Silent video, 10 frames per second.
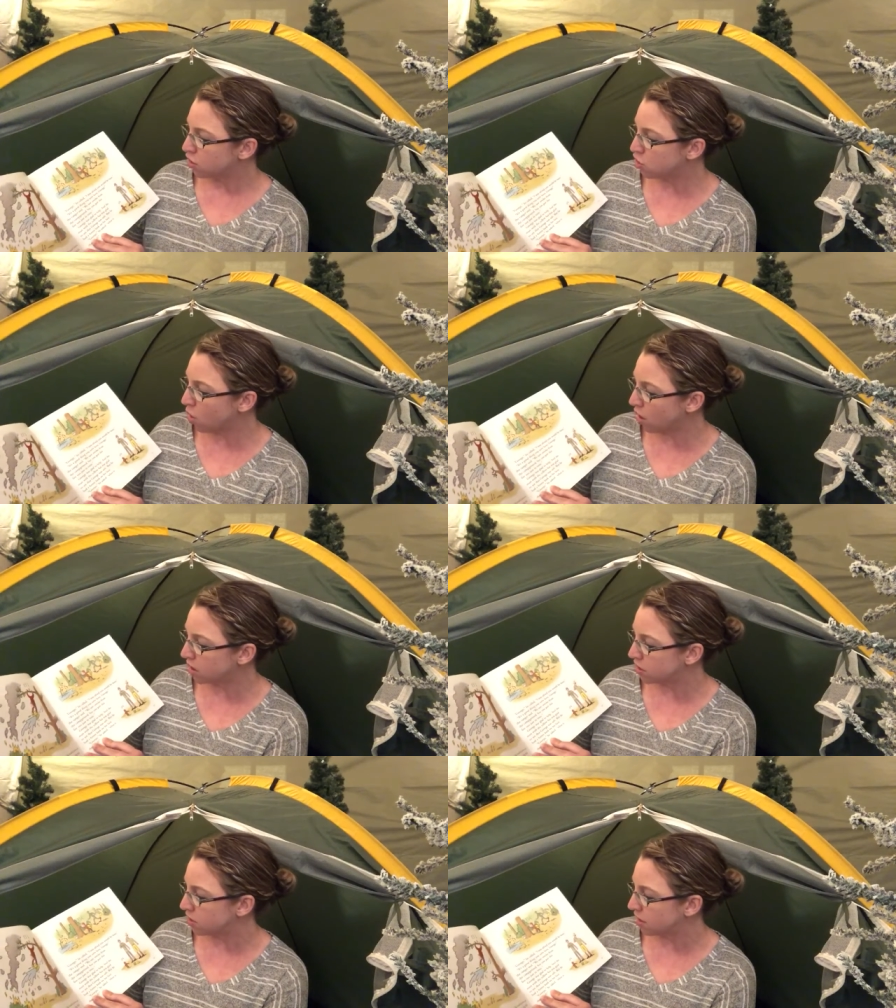
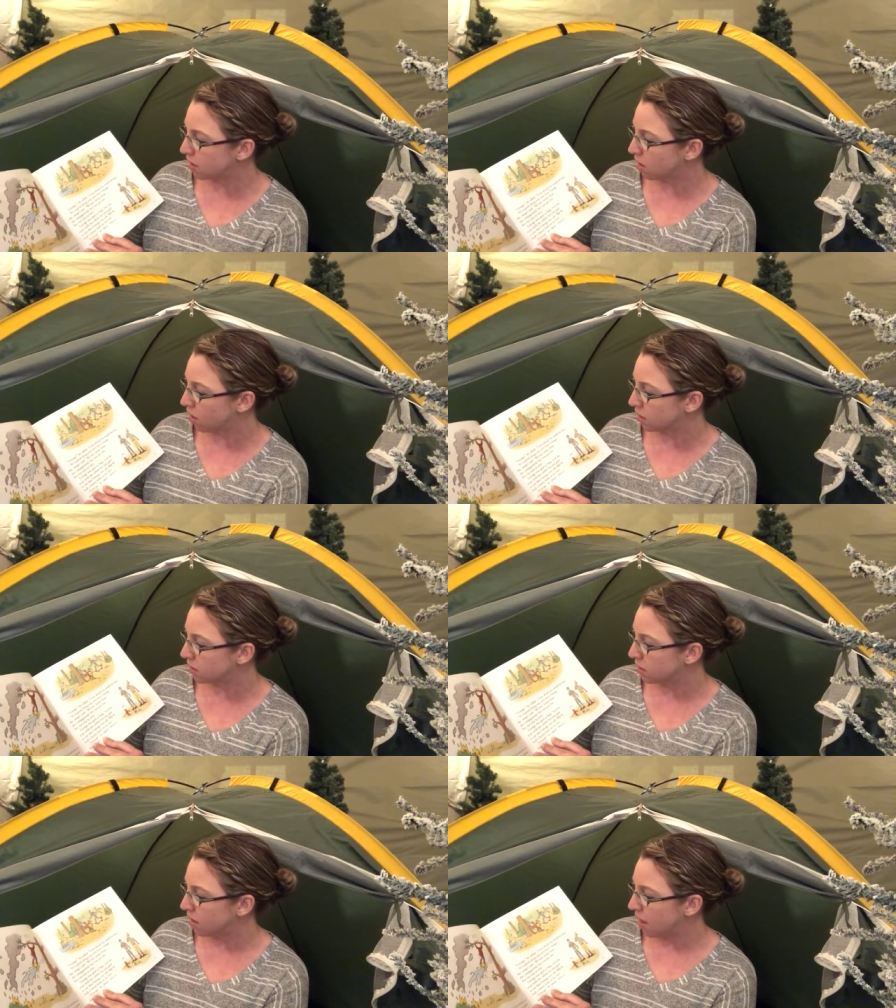George, he
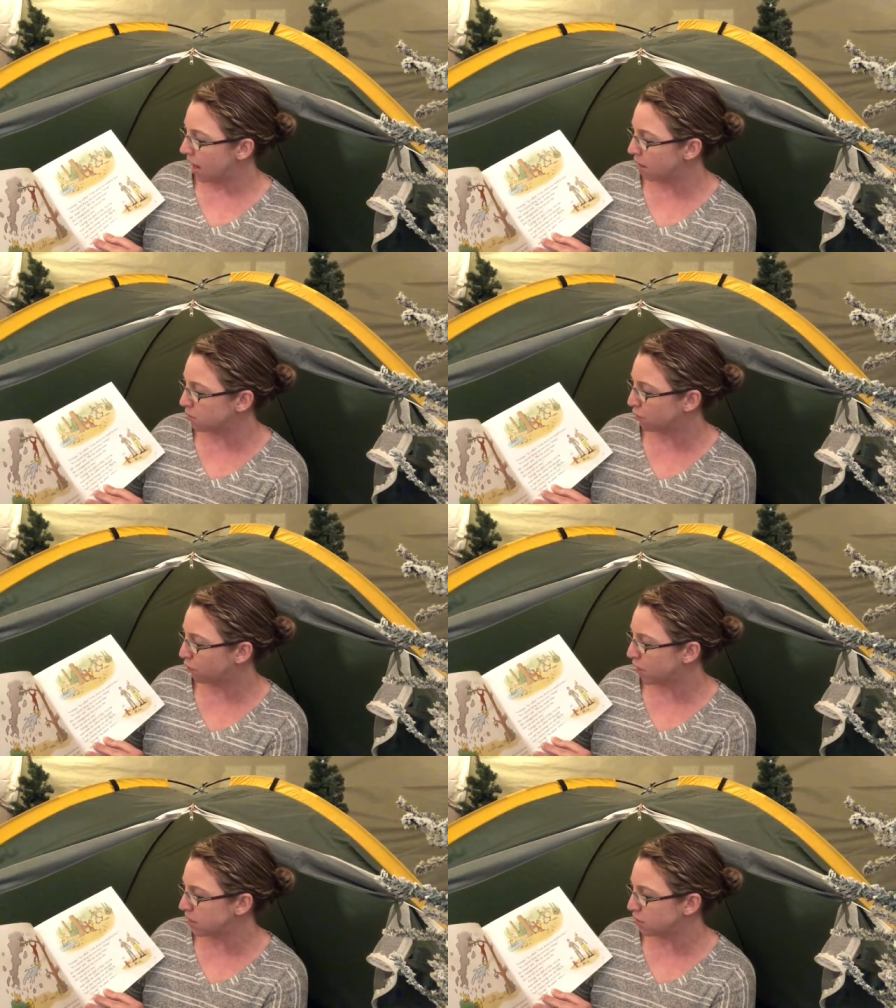called, I was
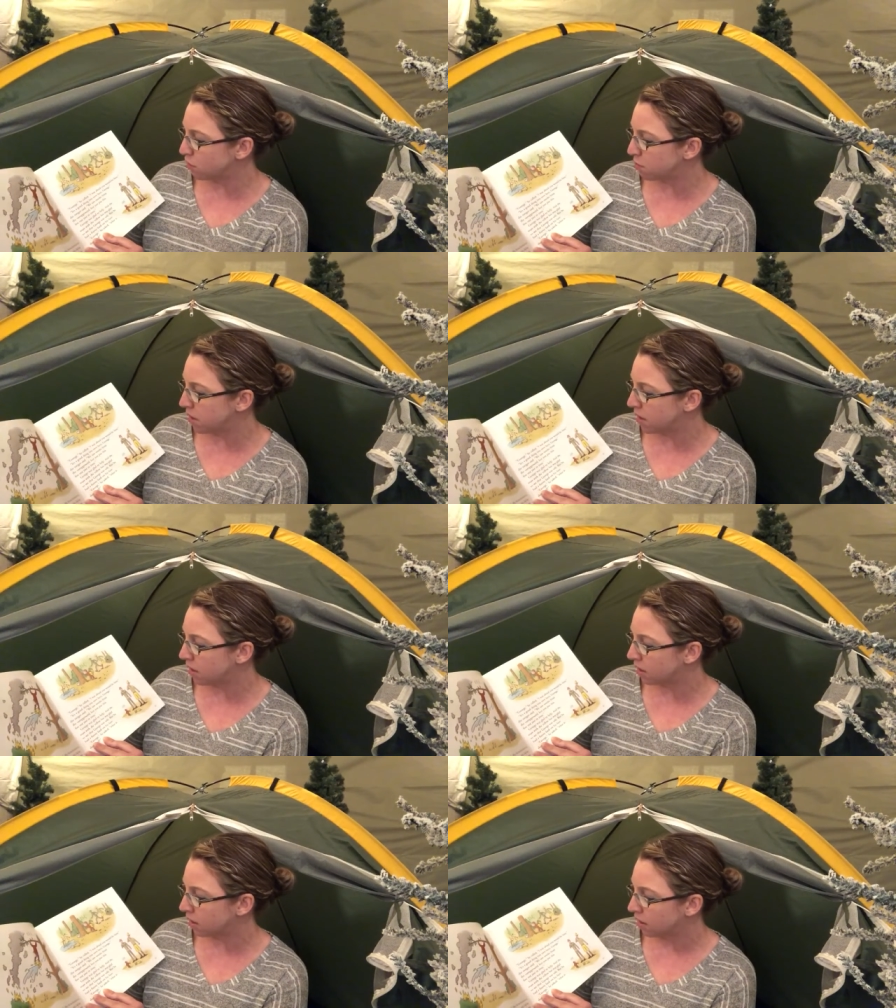afraid you would be
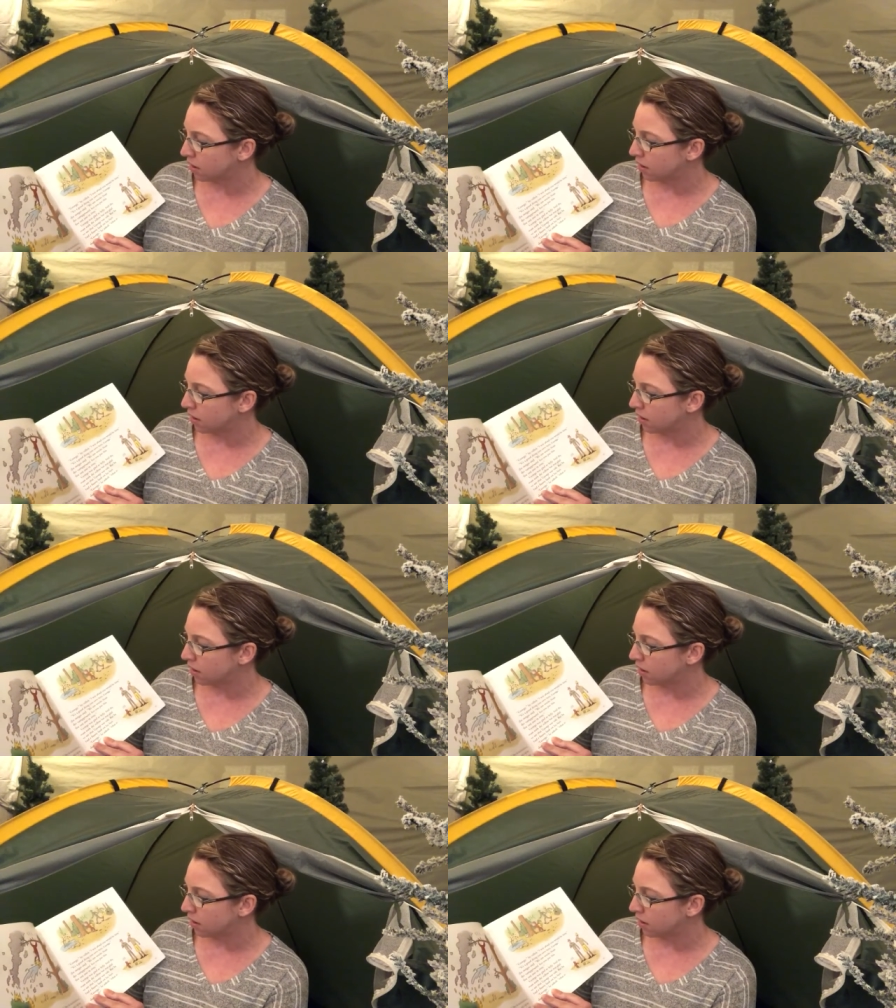here.